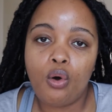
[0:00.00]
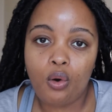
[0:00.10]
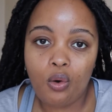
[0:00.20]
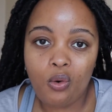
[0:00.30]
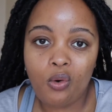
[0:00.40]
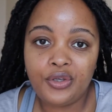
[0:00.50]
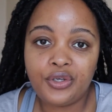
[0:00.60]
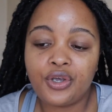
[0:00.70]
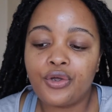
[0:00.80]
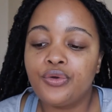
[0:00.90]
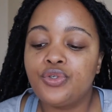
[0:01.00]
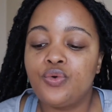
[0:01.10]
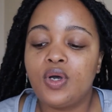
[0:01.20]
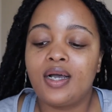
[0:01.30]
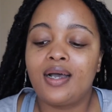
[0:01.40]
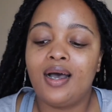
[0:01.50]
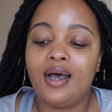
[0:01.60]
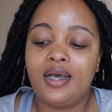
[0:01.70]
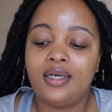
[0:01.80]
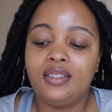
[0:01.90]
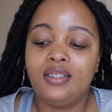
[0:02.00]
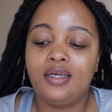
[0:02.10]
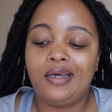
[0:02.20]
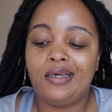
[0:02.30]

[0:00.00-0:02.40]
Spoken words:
Or you can go to a guide.